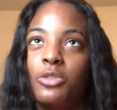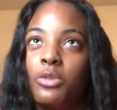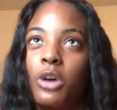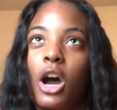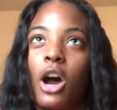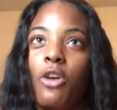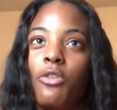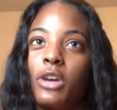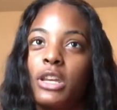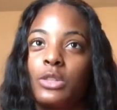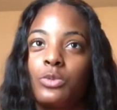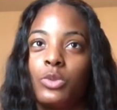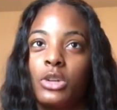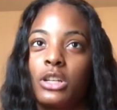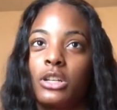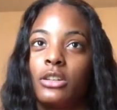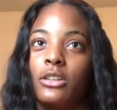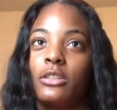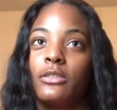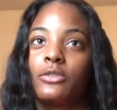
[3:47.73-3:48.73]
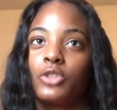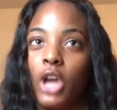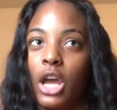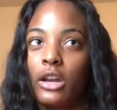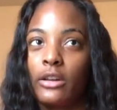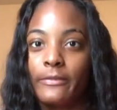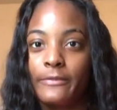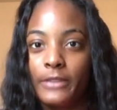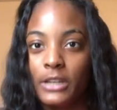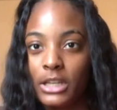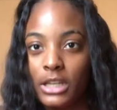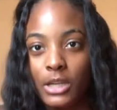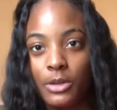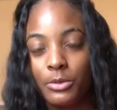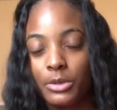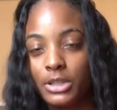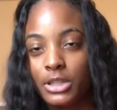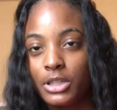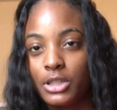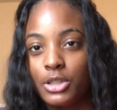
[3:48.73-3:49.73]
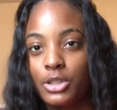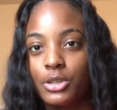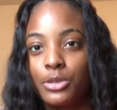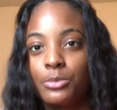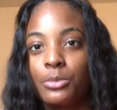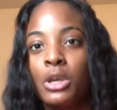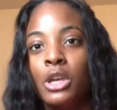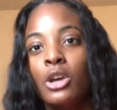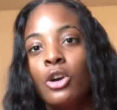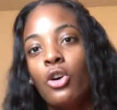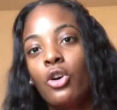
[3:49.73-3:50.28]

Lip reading: would always want to try to fit in with them